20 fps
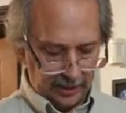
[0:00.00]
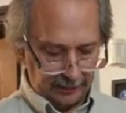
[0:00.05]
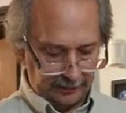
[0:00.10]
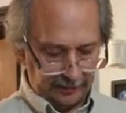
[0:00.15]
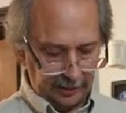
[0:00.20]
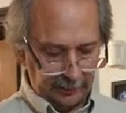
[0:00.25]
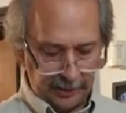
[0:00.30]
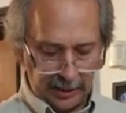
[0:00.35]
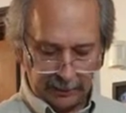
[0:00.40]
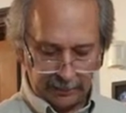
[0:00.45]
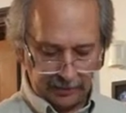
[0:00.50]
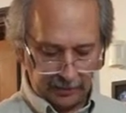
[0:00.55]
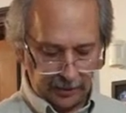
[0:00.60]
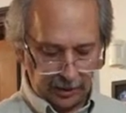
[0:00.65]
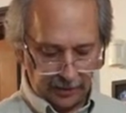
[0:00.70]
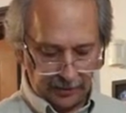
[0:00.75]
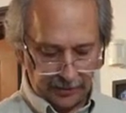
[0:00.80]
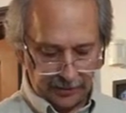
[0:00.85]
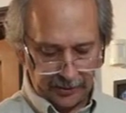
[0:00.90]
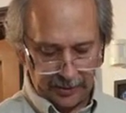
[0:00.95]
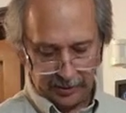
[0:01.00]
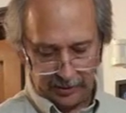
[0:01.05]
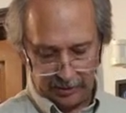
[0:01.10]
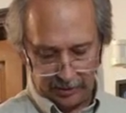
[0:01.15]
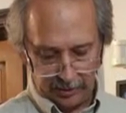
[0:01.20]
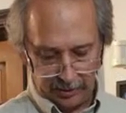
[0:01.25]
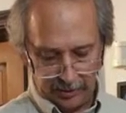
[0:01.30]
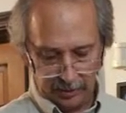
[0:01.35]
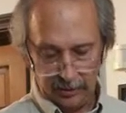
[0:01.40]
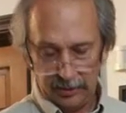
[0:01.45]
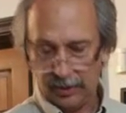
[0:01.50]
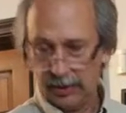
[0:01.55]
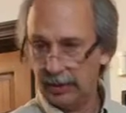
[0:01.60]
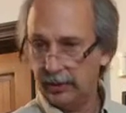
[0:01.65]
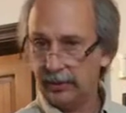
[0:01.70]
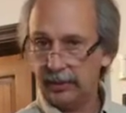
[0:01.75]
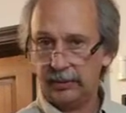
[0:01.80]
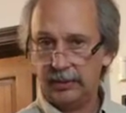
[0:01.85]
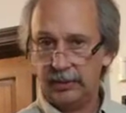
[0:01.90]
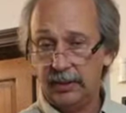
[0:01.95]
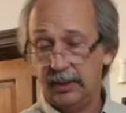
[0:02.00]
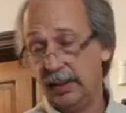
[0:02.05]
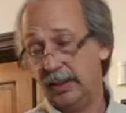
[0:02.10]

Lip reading: Some cameras go 32 to 6.